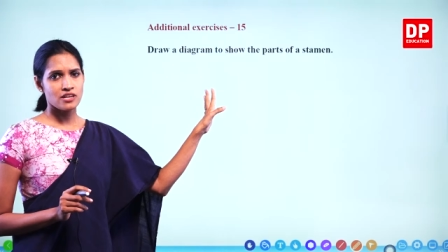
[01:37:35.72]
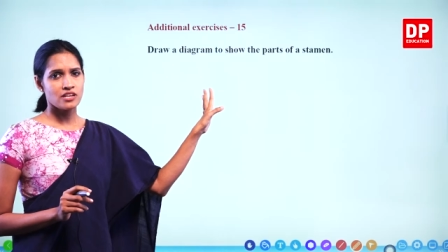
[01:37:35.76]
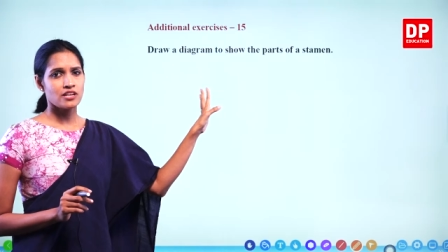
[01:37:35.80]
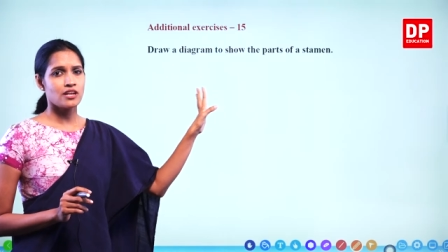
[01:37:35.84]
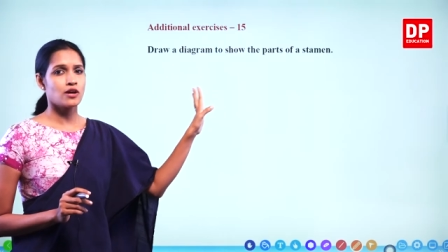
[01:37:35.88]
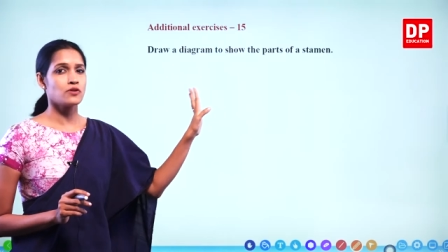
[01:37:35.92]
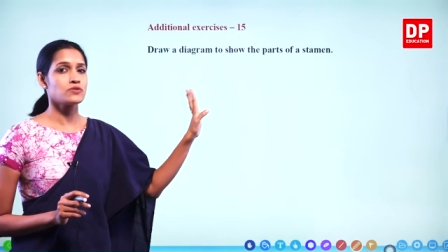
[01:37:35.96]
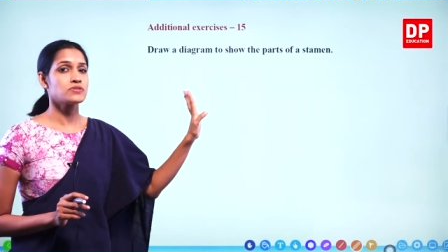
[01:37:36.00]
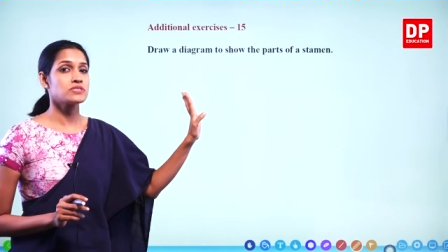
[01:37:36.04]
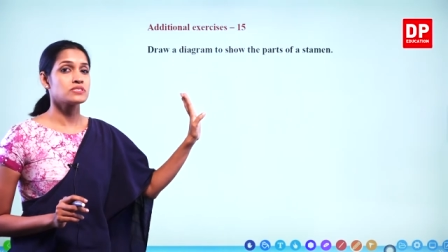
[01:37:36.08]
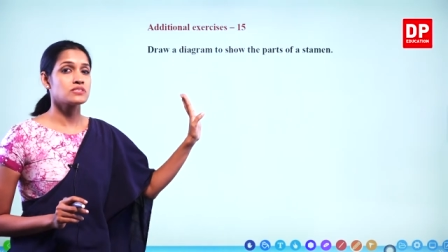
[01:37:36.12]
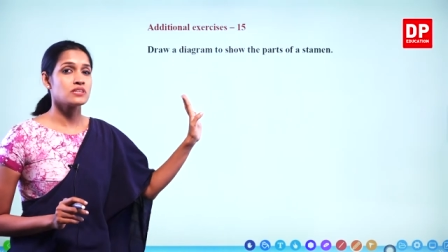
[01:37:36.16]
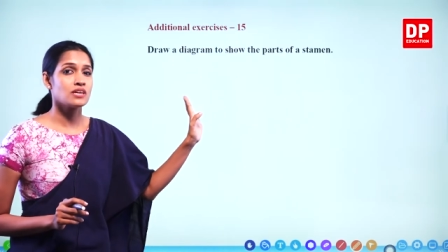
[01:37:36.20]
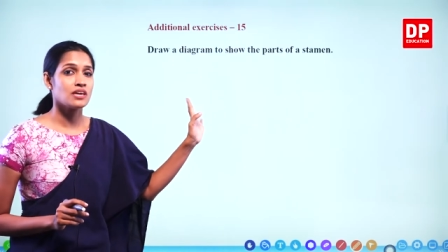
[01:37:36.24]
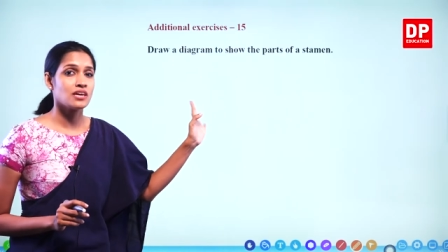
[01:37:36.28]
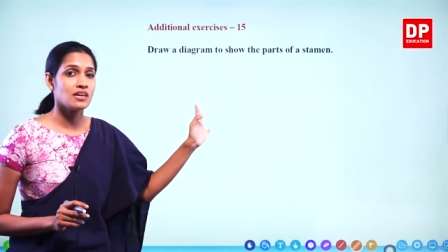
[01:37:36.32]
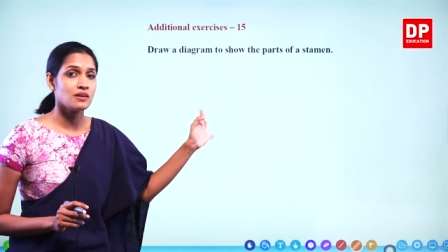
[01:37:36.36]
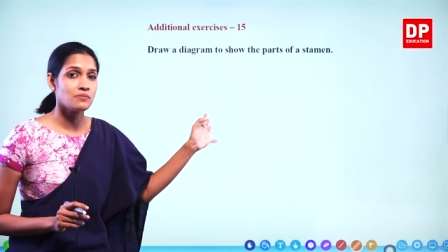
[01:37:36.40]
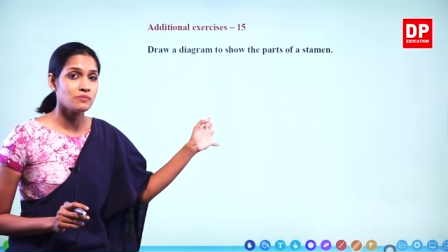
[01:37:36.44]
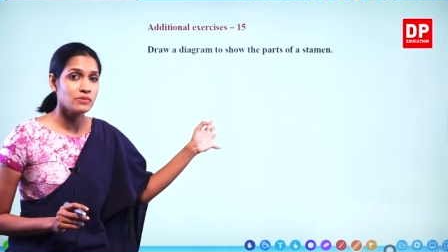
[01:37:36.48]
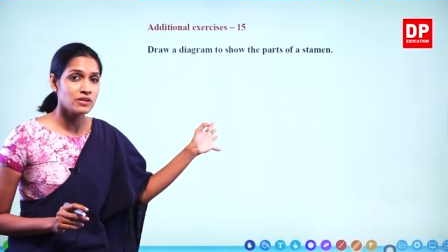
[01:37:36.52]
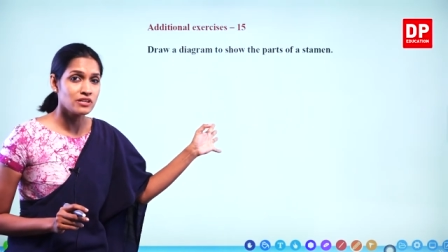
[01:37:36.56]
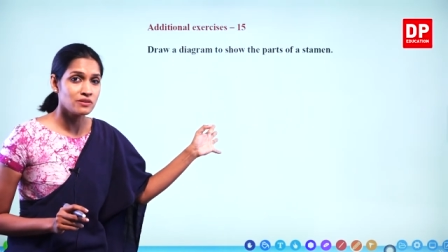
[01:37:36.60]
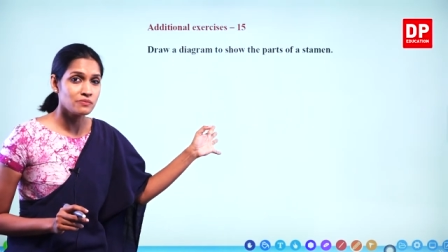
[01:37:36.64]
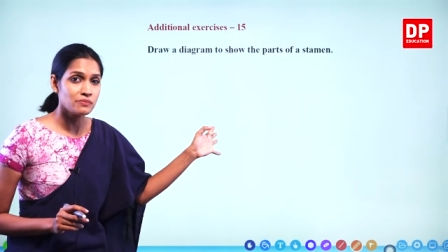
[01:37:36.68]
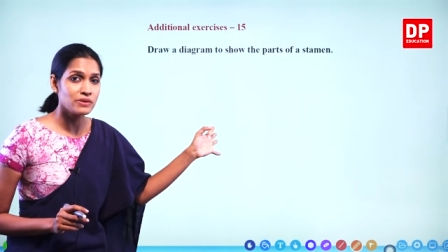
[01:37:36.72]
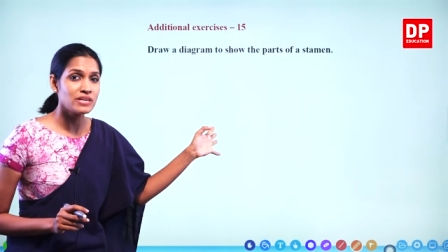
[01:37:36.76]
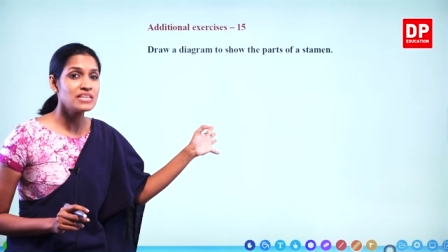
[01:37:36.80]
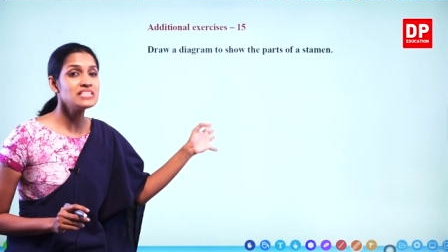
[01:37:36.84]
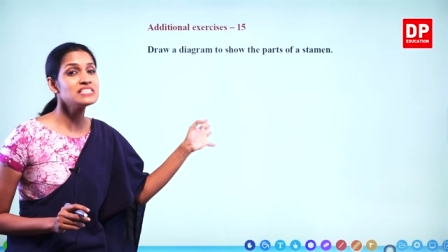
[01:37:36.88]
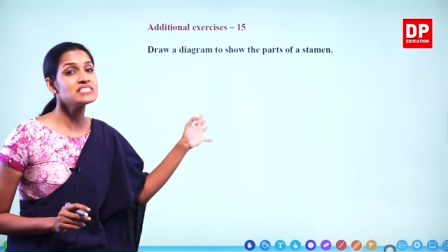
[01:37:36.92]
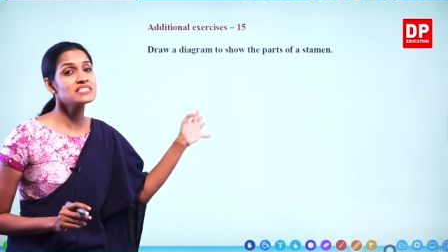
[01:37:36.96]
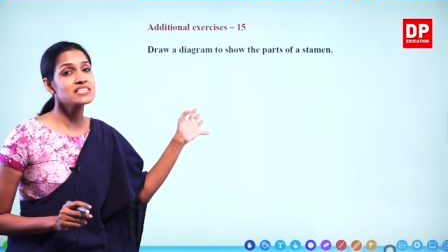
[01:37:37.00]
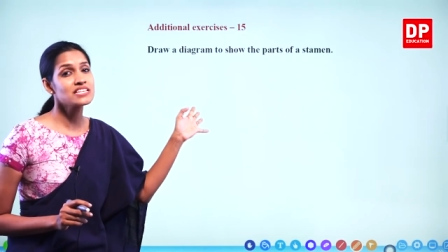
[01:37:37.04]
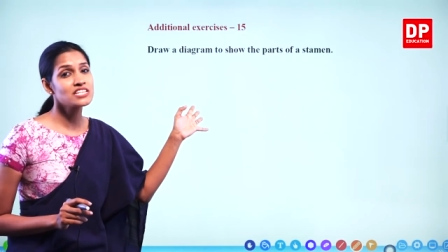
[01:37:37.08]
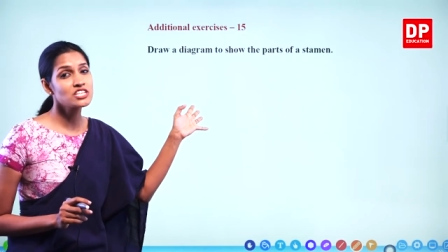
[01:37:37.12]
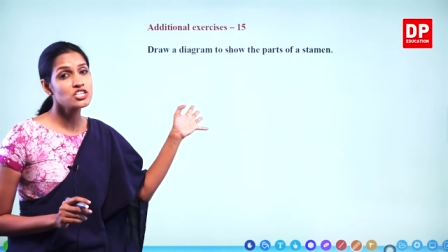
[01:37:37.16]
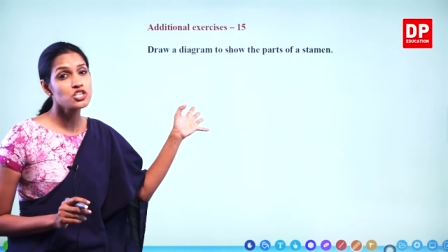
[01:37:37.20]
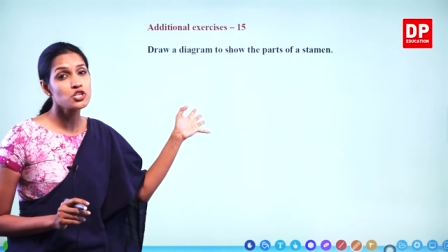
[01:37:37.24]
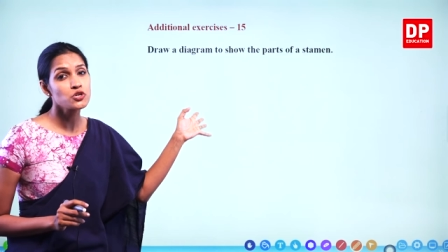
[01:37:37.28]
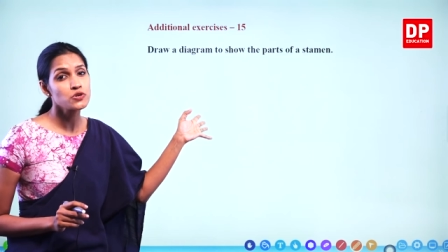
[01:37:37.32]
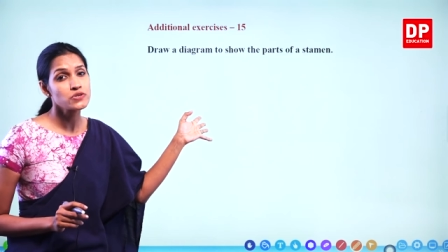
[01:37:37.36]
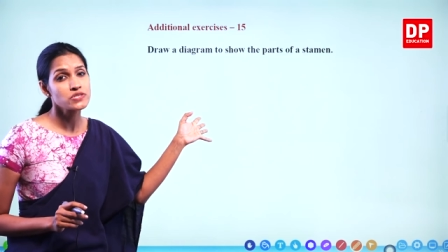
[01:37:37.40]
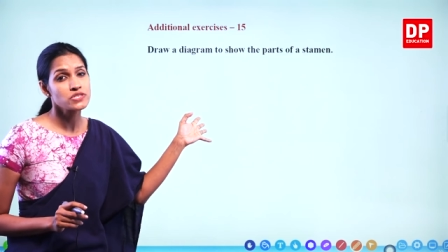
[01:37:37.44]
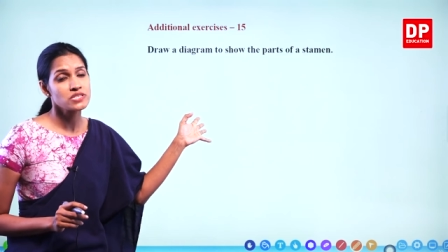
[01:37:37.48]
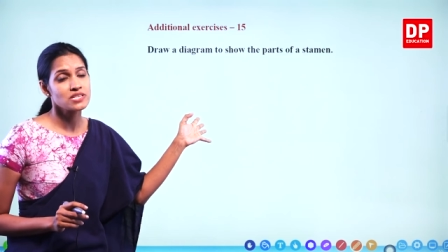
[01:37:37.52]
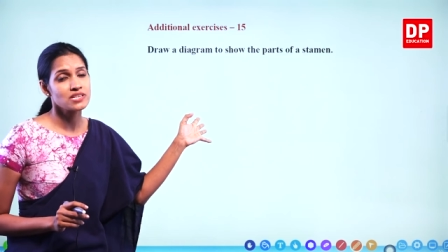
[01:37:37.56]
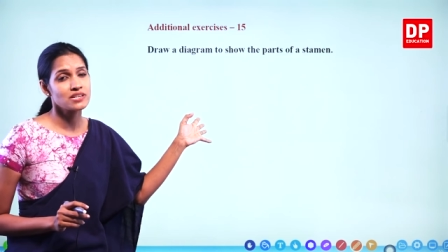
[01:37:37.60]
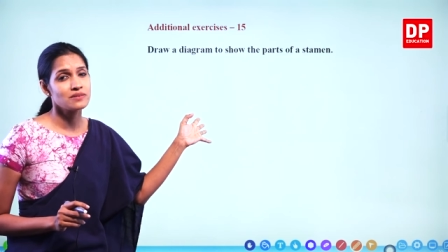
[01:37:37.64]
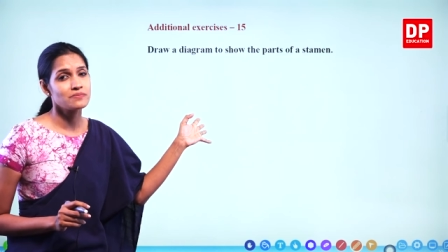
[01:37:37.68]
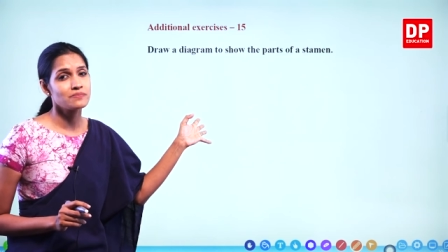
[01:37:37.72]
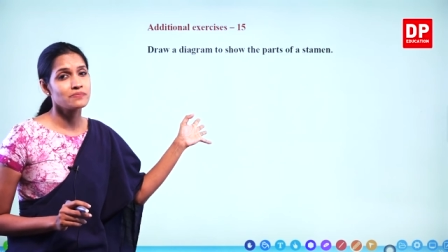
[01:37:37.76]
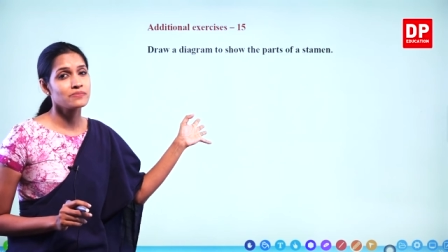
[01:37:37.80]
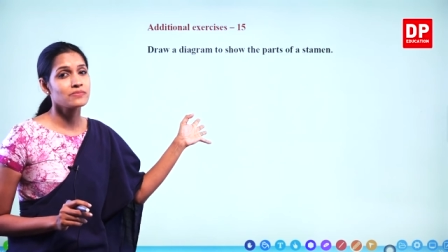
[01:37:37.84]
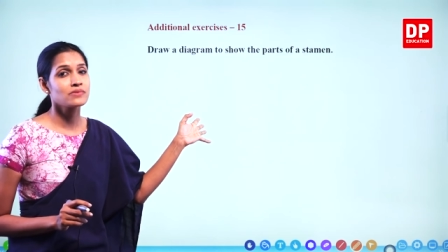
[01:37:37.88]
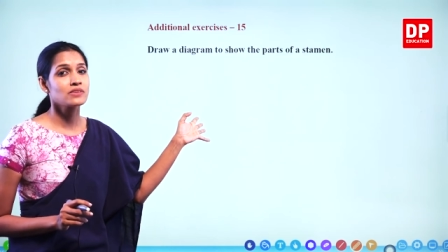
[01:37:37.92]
Now, stamen means androecium,